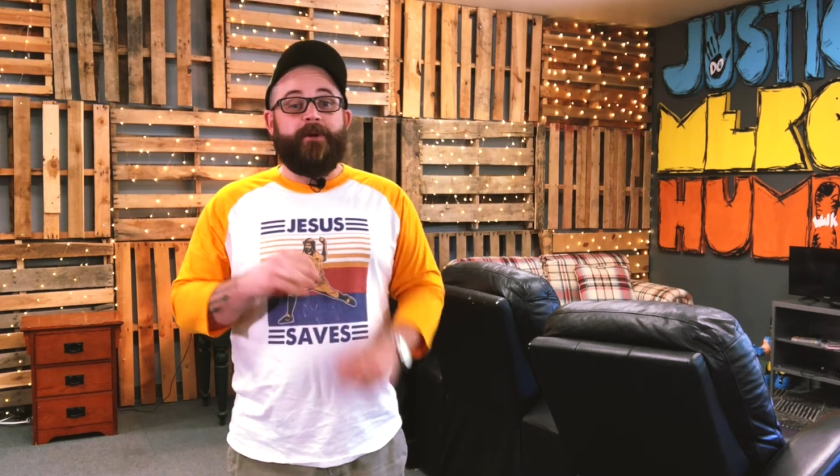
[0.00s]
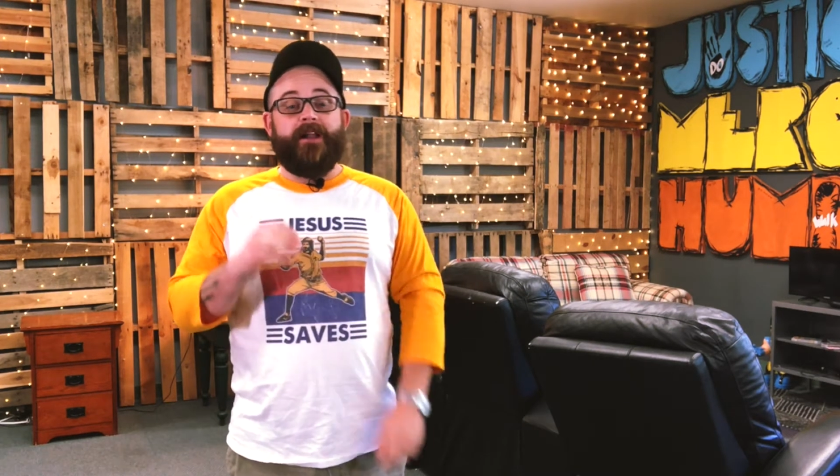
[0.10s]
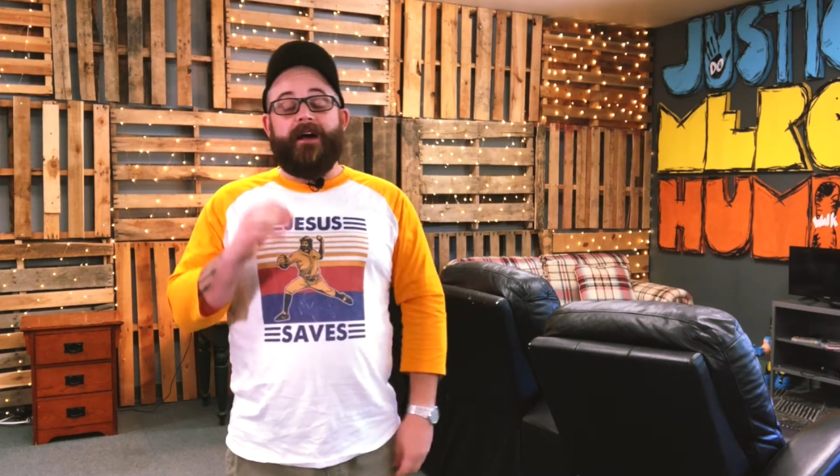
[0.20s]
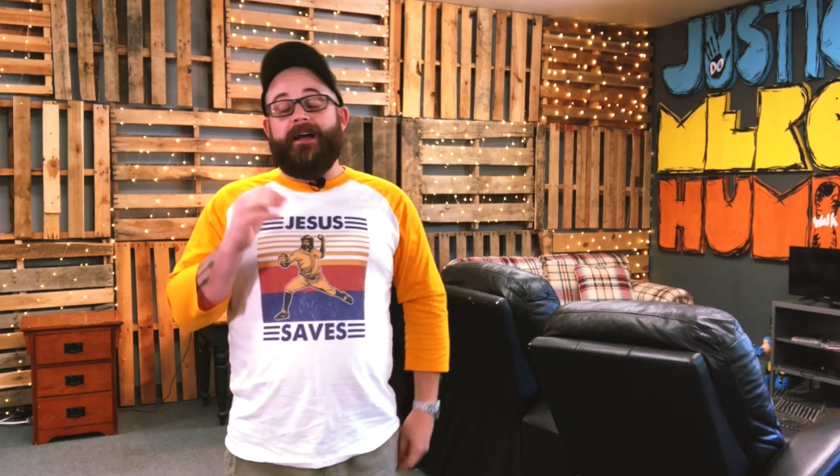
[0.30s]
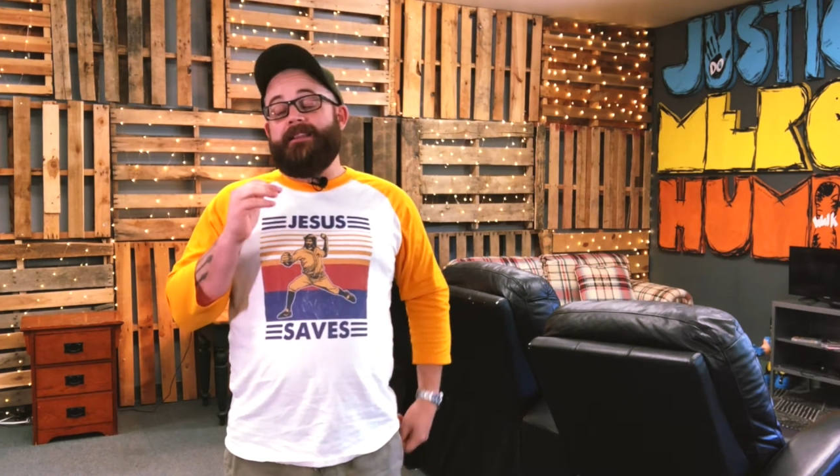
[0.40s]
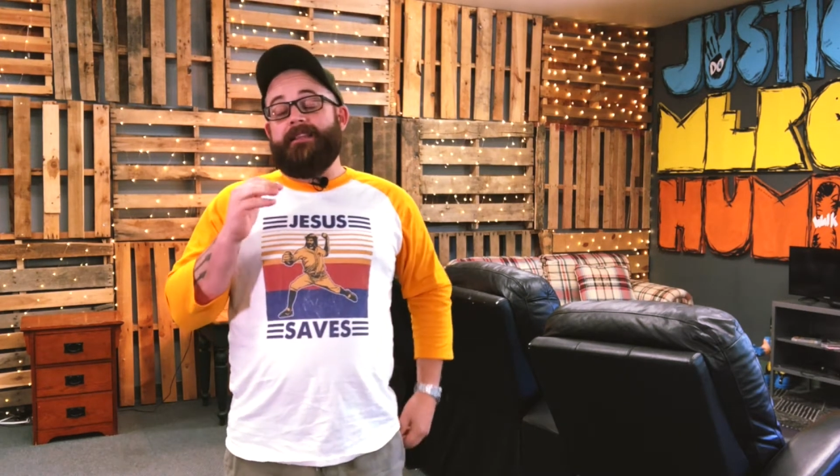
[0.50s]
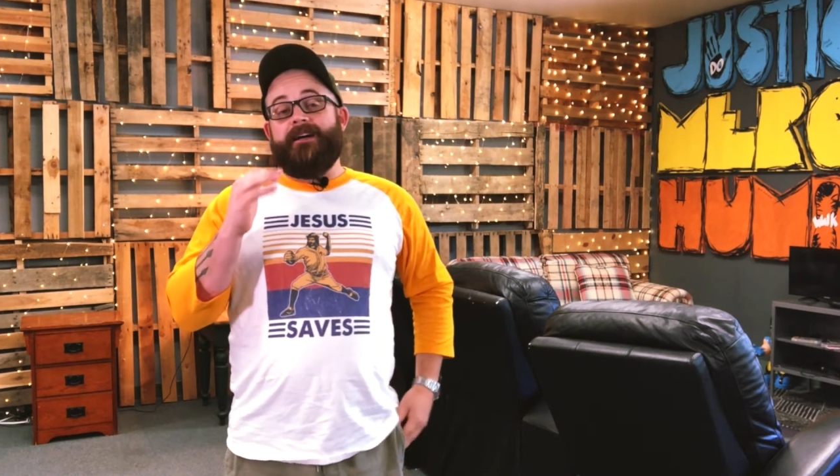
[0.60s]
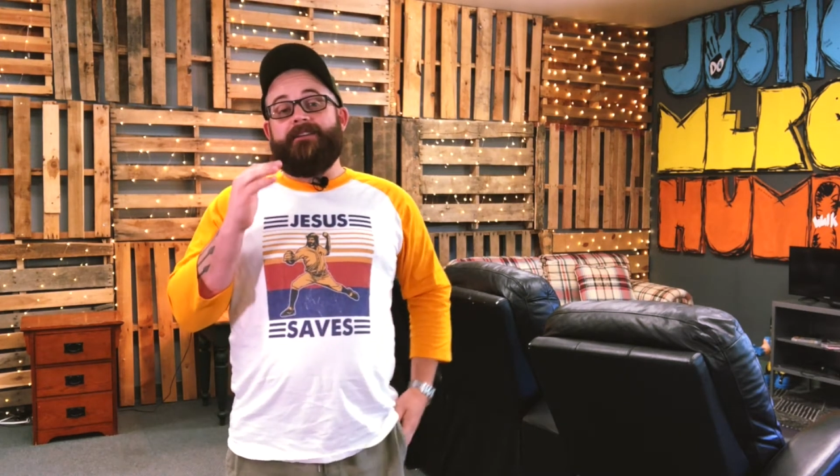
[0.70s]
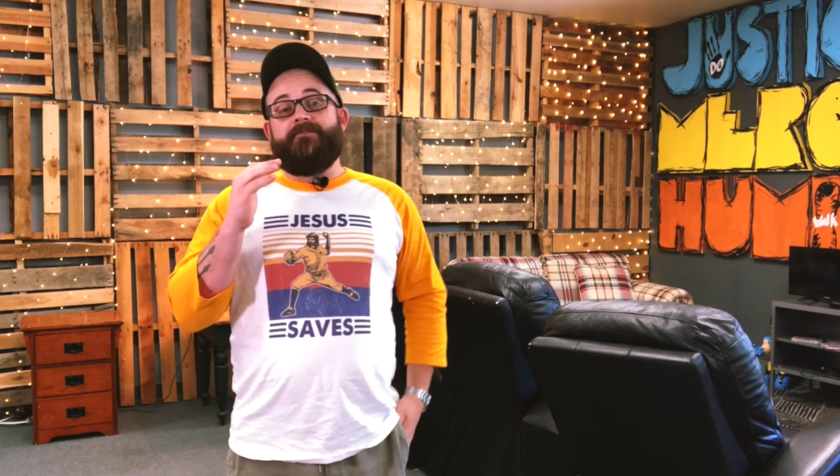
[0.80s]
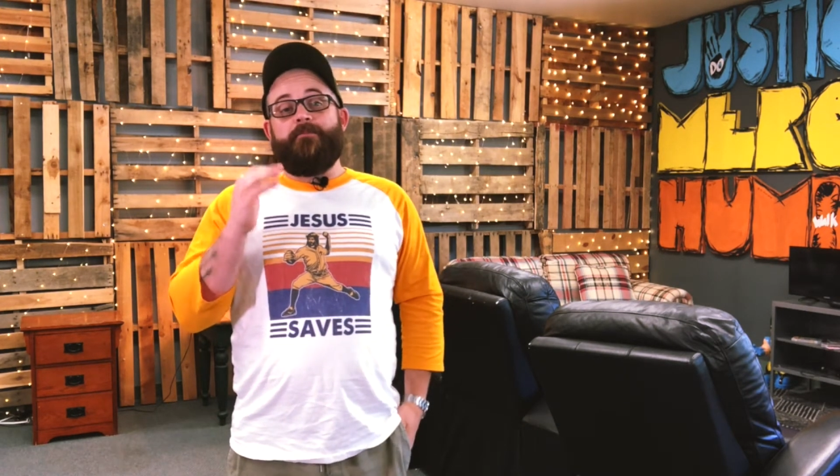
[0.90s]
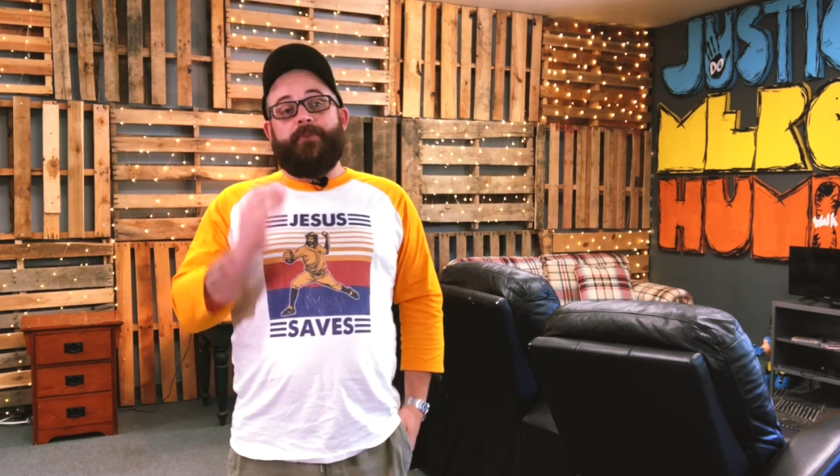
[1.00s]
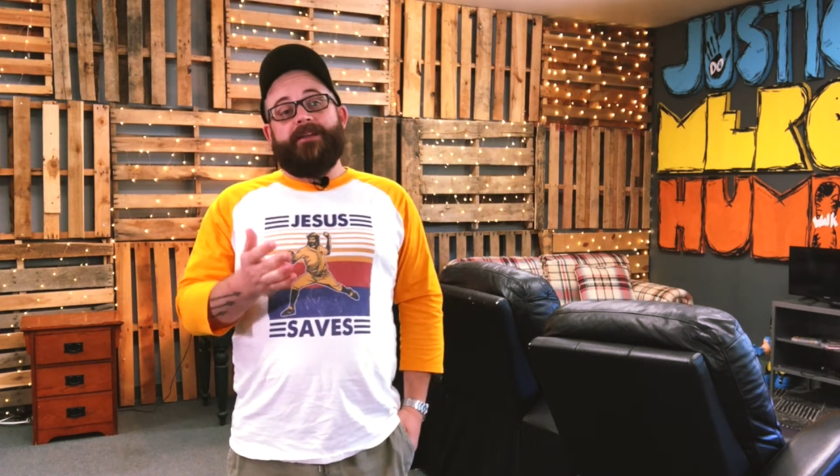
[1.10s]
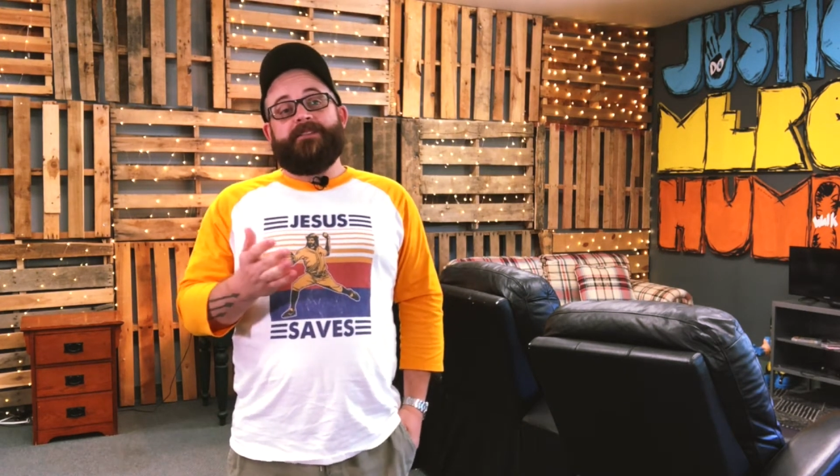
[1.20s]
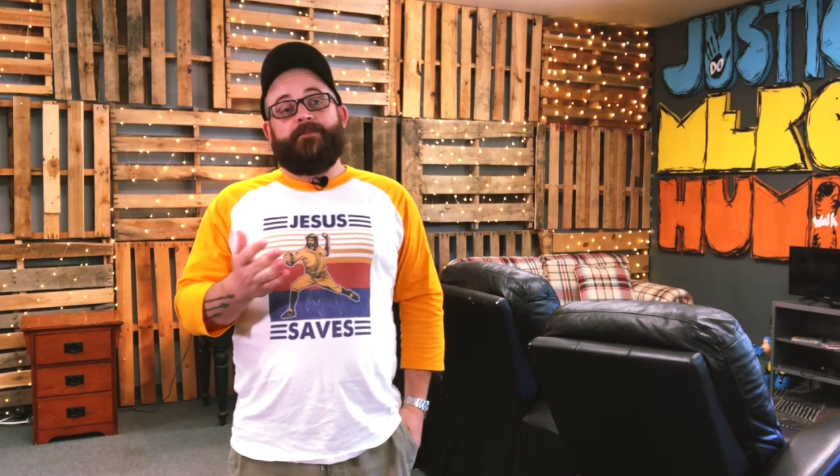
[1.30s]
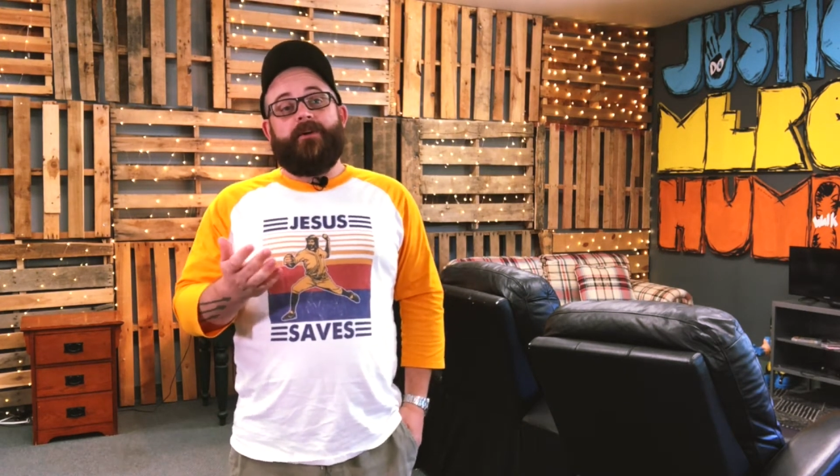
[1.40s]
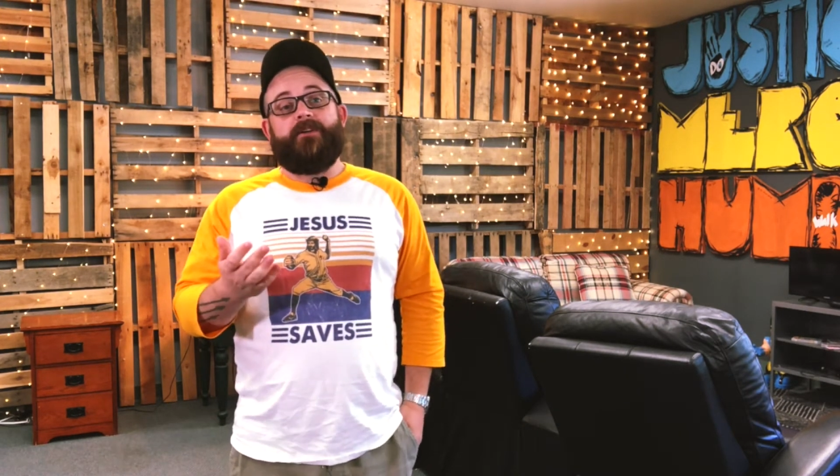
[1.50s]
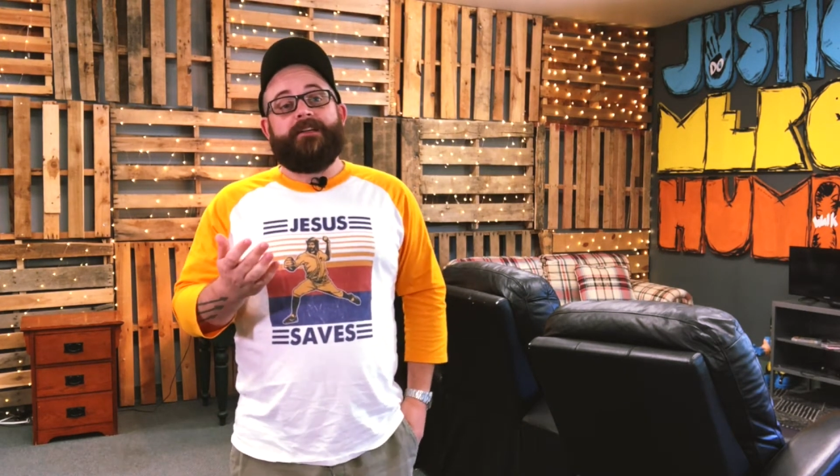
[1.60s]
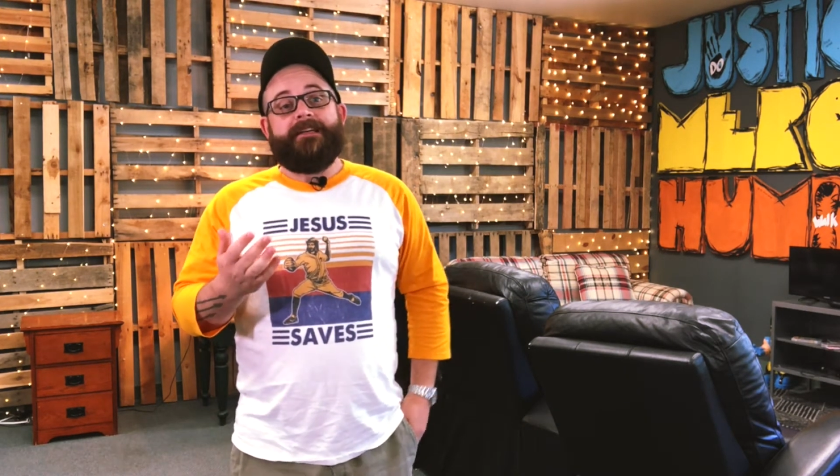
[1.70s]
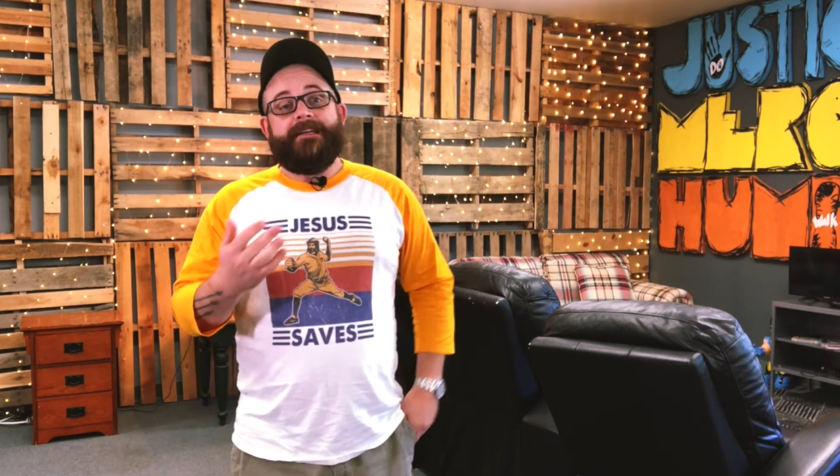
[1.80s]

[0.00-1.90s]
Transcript: but I love baseball.